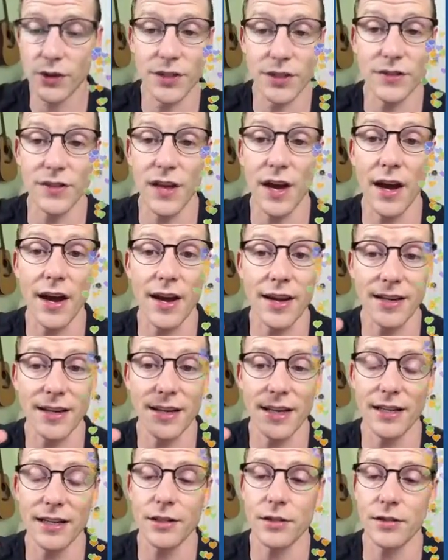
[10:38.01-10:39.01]

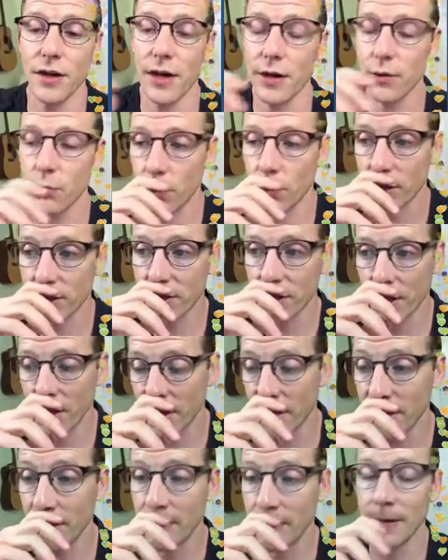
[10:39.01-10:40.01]
getting design work
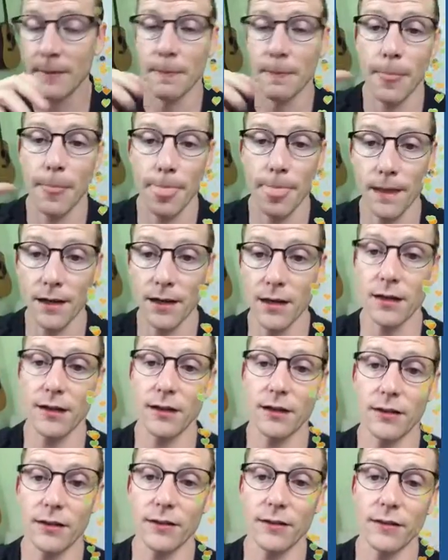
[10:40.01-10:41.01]
done
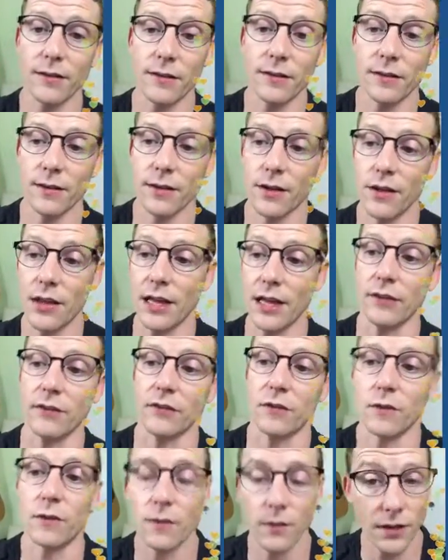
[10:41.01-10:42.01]
is
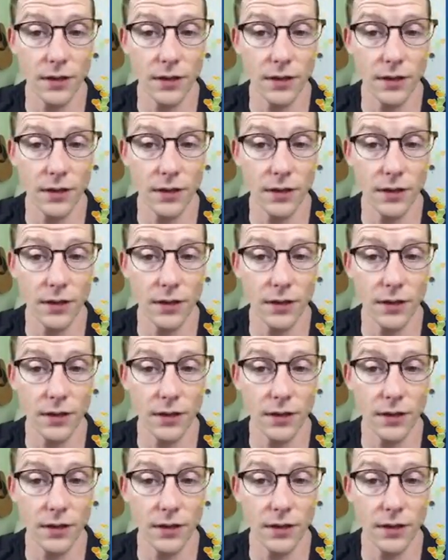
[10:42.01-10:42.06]
this.